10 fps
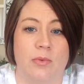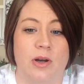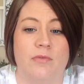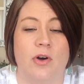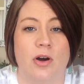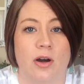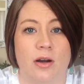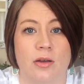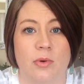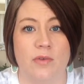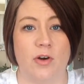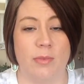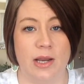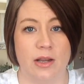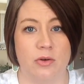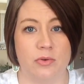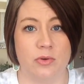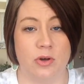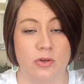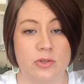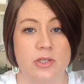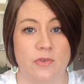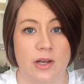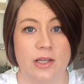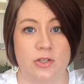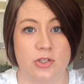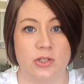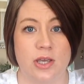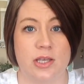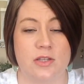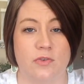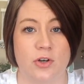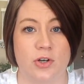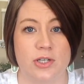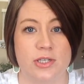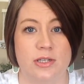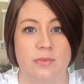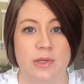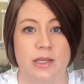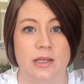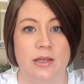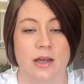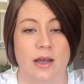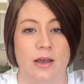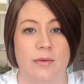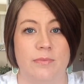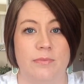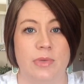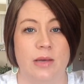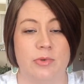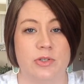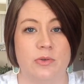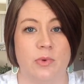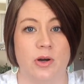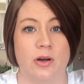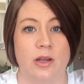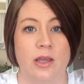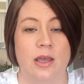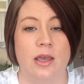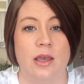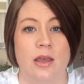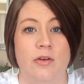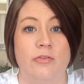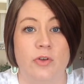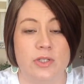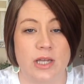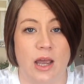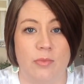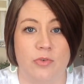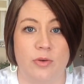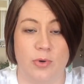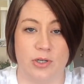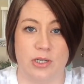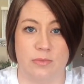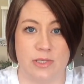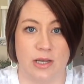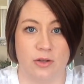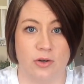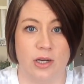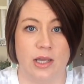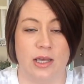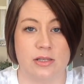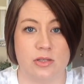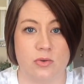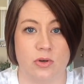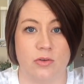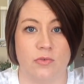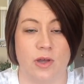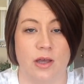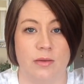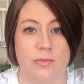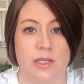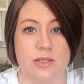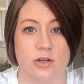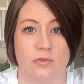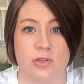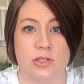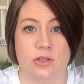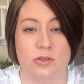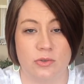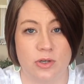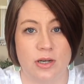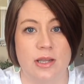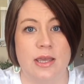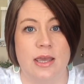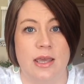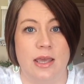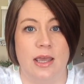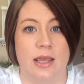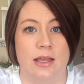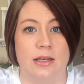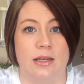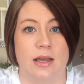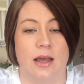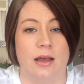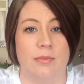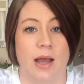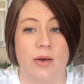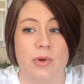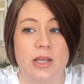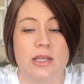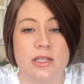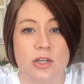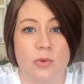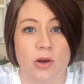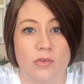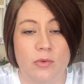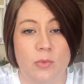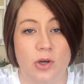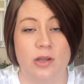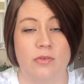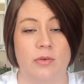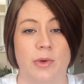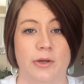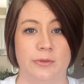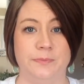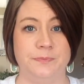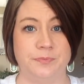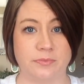One of our main goals financially is for Chris to be able to work full-time for a part-time salary as sort of in service to the Lord. And I want to continue working from home.